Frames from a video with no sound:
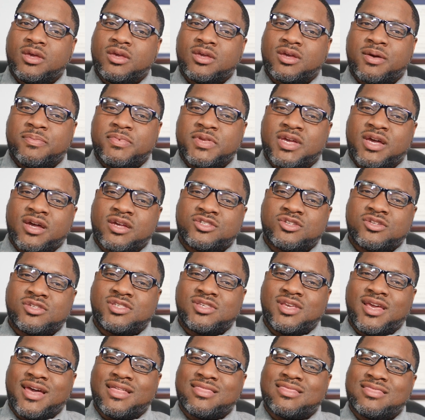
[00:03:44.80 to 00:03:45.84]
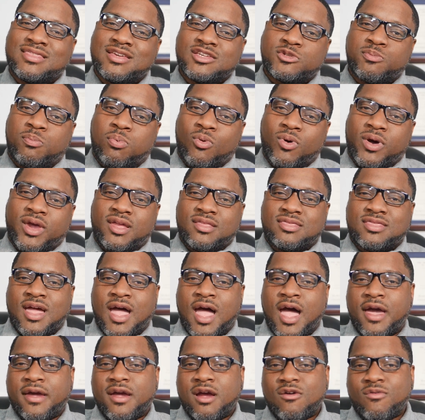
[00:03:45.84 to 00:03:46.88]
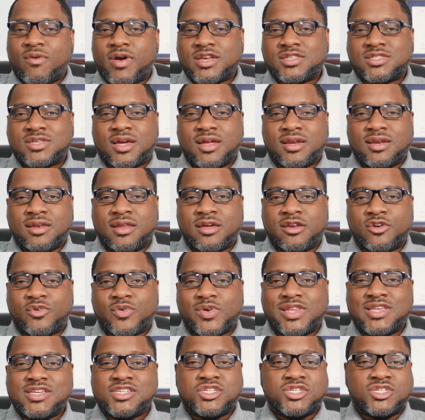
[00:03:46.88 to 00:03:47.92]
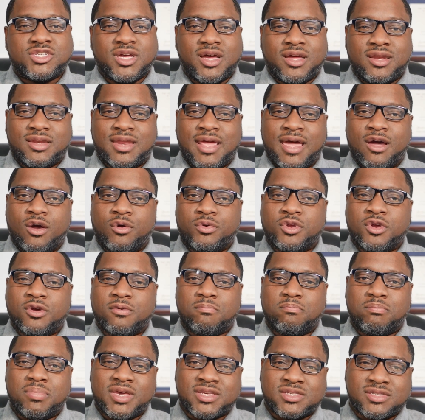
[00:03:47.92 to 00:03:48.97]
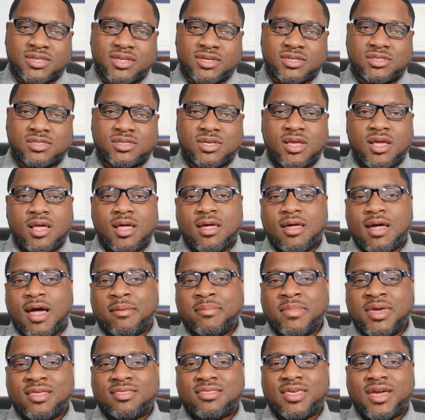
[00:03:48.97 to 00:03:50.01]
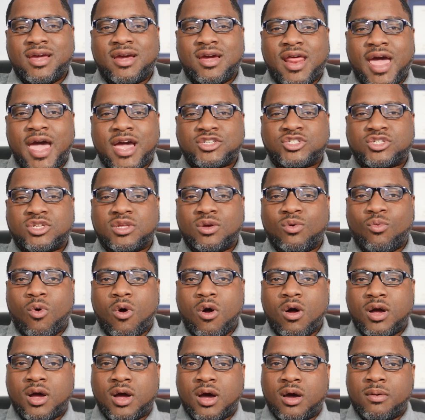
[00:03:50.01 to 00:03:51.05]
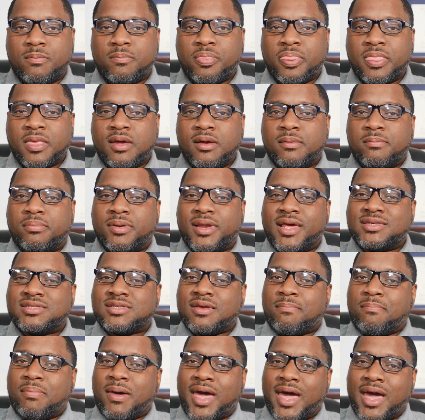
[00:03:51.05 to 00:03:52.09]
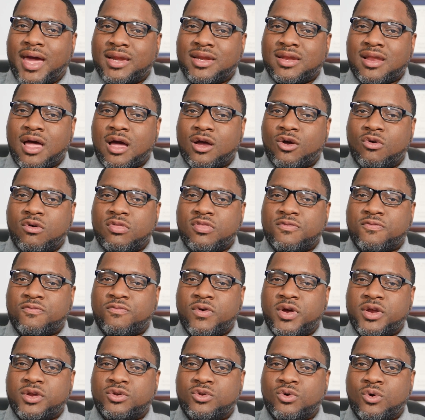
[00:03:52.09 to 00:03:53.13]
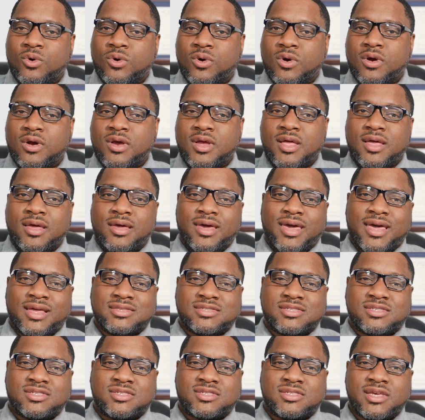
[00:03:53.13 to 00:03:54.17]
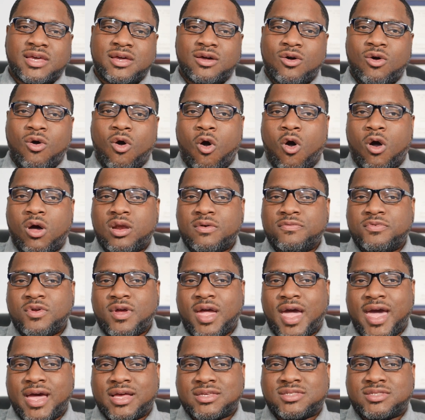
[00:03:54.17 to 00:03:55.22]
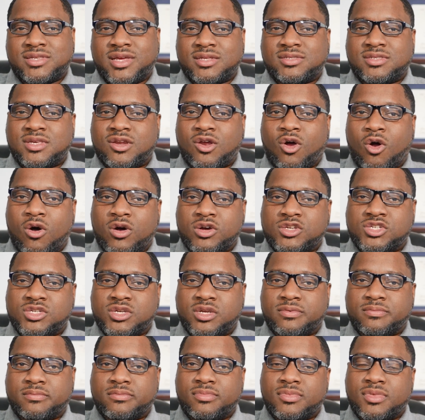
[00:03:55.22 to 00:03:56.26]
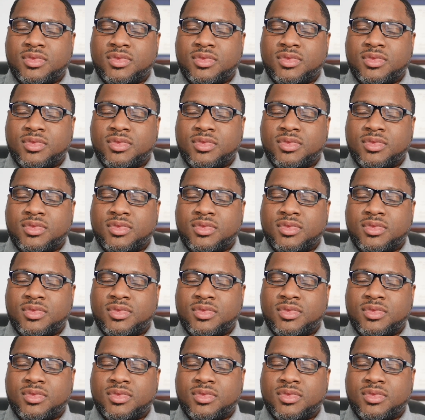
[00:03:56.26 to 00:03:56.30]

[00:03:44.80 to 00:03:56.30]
Because you see, at this point, the IRS could literally shut down your business. I mean, they could actually walk up, place a padlock on the front door, and sell all of your assets at auction.